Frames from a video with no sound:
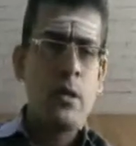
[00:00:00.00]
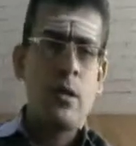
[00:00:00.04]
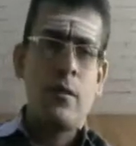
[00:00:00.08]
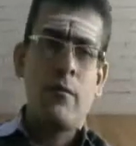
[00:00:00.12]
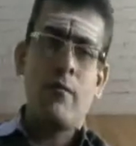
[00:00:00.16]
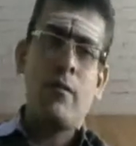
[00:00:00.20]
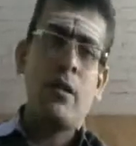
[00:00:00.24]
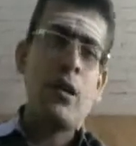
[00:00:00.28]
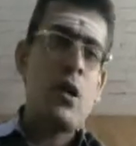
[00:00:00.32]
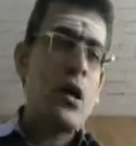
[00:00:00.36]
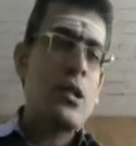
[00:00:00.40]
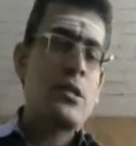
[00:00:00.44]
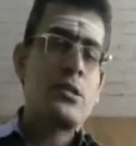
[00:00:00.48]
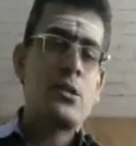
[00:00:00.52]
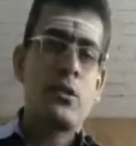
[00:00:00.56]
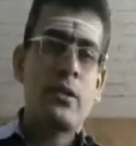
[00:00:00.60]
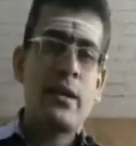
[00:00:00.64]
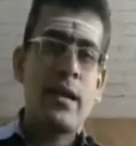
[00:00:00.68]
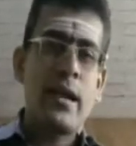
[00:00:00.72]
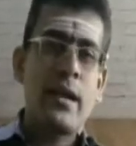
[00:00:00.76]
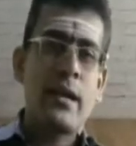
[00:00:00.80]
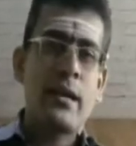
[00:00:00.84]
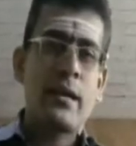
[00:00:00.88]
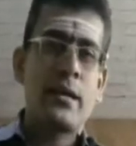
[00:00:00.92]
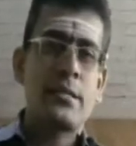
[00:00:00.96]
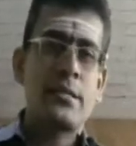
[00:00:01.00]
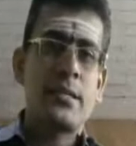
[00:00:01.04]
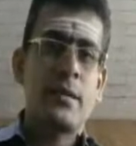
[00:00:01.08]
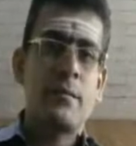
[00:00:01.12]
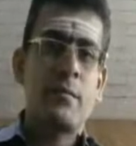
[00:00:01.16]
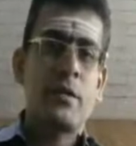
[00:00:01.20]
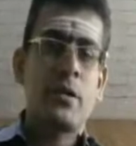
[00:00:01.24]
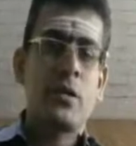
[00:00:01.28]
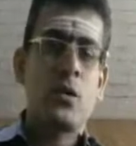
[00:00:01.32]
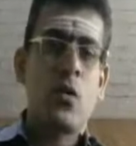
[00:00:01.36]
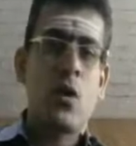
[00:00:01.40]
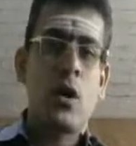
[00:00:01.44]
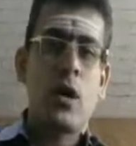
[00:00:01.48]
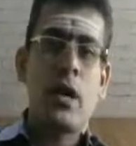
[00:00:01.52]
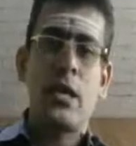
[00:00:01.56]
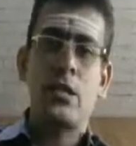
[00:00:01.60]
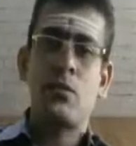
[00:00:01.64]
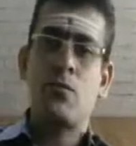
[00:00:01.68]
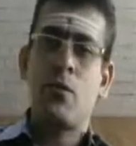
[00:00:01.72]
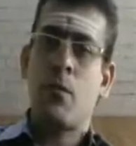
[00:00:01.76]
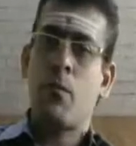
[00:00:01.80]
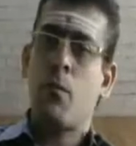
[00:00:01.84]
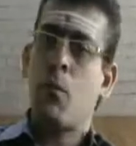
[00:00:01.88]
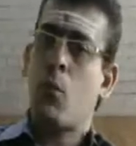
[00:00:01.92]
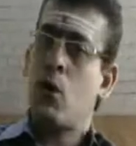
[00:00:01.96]
We'll also calculate something called as
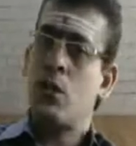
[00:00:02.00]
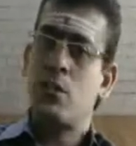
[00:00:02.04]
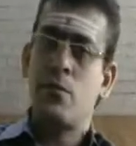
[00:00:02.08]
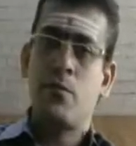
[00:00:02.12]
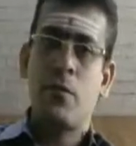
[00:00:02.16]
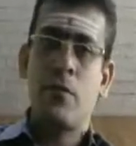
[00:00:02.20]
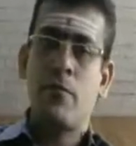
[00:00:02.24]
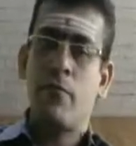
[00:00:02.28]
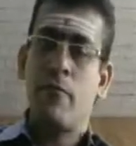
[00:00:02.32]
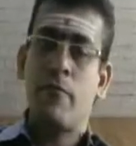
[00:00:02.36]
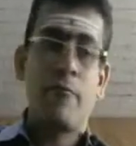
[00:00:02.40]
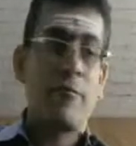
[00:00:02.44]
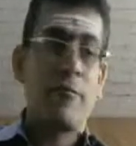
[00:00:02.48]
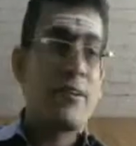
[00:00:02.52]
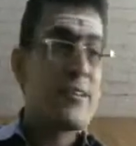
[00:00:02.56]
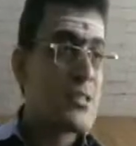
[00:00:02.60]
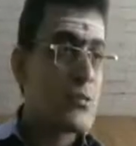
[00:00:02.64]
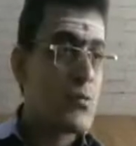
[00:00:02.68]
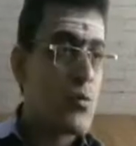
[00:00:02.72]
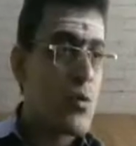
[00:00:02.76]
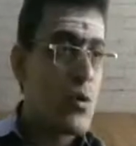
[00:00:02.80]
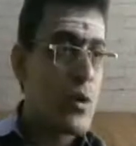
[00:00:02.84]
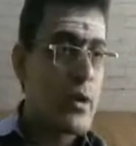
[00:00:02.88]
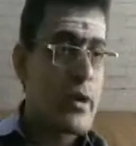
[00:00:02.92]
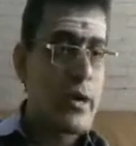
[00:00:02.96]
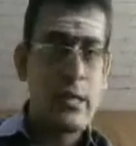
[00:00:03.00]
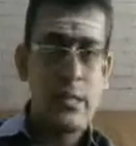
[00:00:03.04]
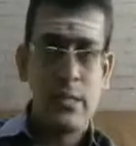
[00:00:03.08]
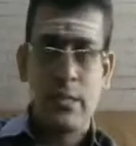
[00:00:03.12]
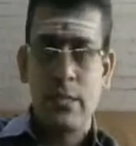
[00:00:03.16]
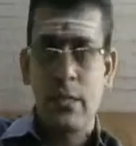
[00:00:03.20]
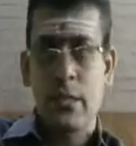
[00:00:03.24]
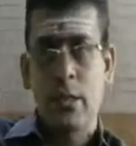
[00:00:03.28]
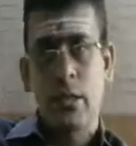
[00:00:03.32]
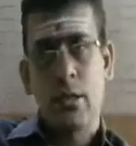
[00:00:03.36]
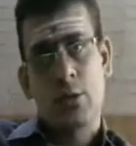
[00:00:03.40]
well possible fixed overheads.